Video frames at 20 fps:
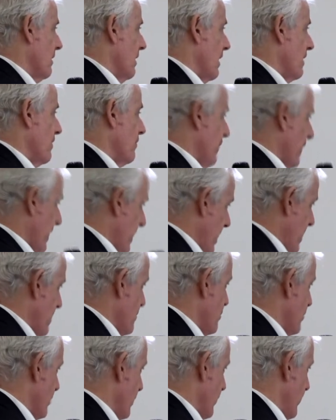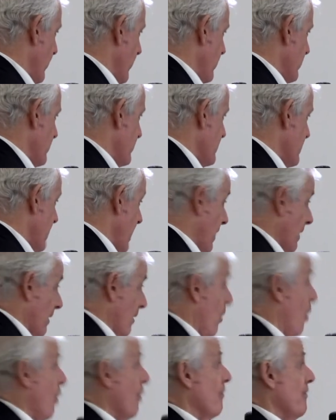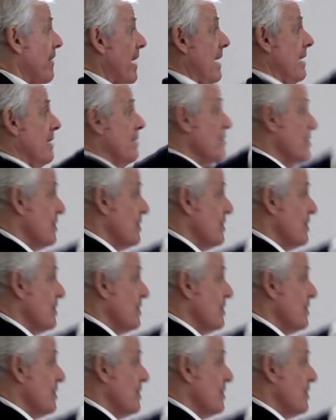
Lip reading: and financial means and long value